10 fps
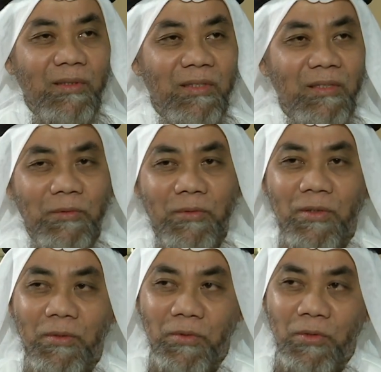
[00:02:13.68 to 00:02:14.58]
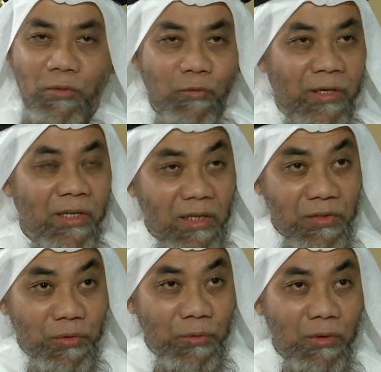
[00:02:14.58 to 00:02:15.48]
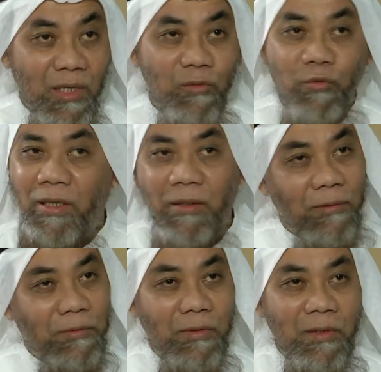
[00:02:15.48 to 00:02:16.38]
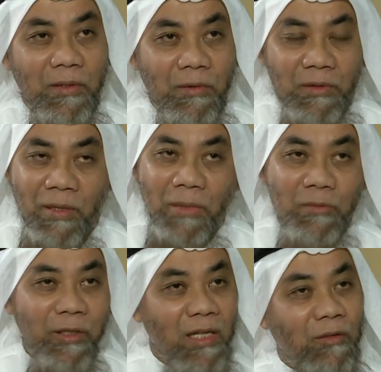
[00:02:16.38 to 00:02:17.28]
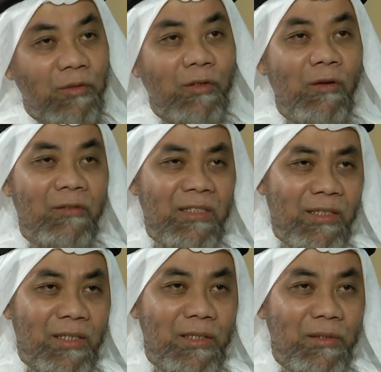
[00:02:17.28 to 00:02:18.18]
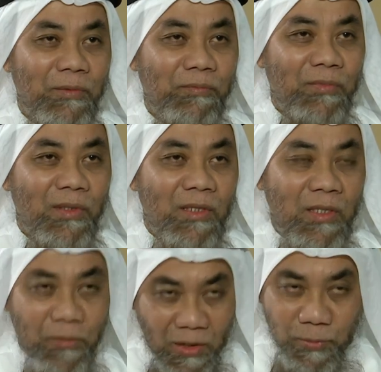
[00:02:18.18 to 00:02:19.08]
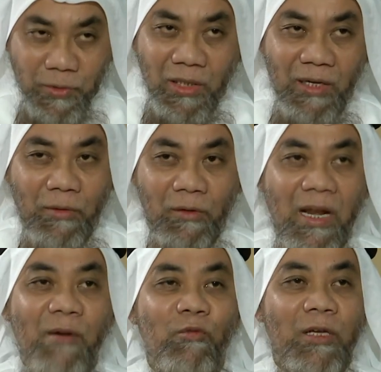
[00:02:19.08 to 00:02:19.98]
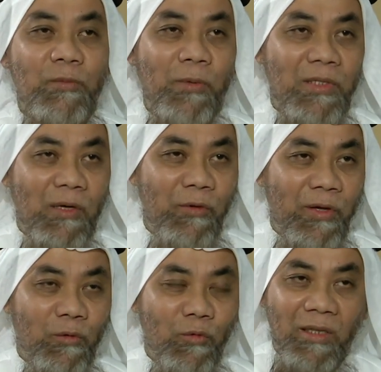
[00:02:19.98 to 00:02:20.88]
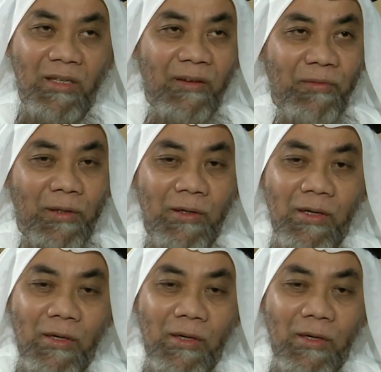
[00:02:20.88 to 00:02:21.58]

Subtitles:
You know, we hear a news and sometimes we cannot control our tears, especially if our loved ones pass away or whatever.